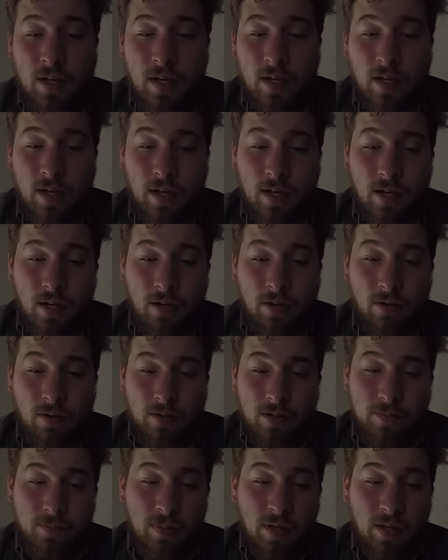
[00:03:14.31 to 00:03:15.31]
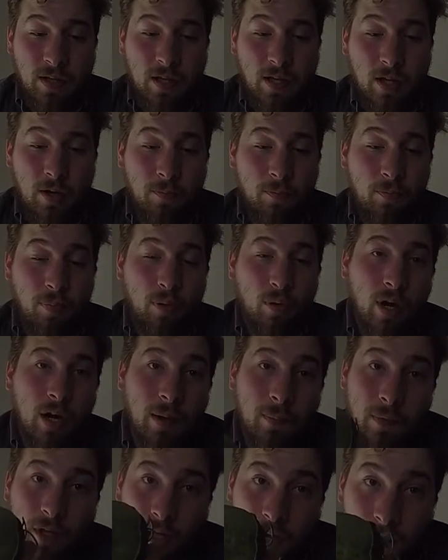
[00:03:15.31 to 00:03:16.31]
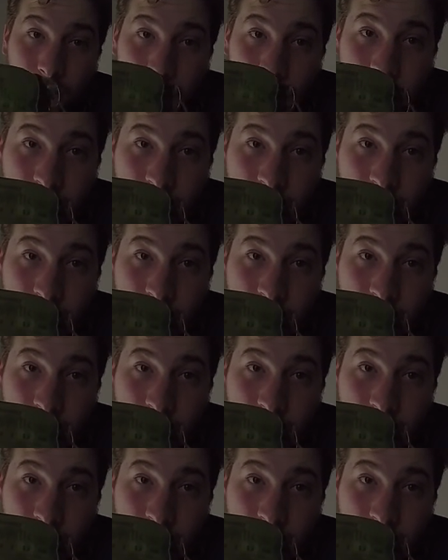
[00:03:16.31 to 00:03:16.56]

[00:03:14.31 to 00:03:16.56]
Aeros Pillow Premium.